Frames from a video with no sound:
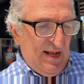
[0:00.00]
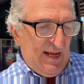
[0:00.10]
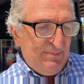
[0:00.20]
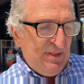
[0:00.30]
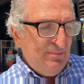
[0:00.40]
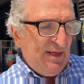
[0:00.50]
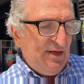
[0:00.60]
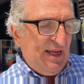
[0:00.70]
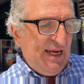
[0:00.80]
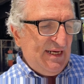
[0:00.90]
I'm in my
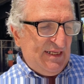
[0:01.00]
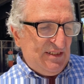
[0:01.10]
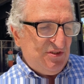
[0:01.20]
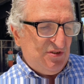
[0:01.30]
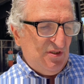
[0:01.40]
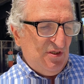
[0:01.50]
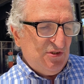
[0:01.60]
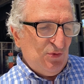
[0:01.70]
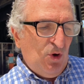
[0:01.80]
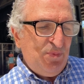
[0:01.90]

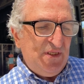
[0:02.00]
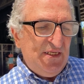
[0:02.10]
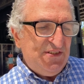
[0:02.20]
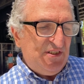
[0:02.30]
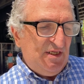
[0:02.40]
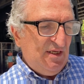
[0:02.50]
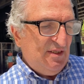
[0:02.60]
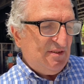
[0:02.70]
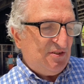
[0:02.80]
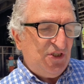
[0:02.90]
80s, so it won't be easy
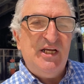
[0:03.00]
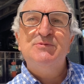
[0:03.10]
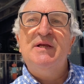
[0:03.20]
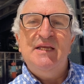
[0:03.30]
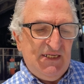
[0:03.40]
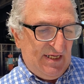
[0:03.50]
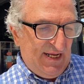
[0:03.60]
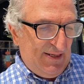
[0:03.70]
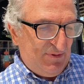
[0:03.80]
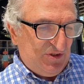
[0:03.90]
to change my eating
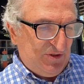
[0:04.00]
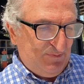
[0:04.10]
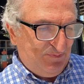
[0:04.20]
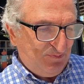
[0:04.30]
habits.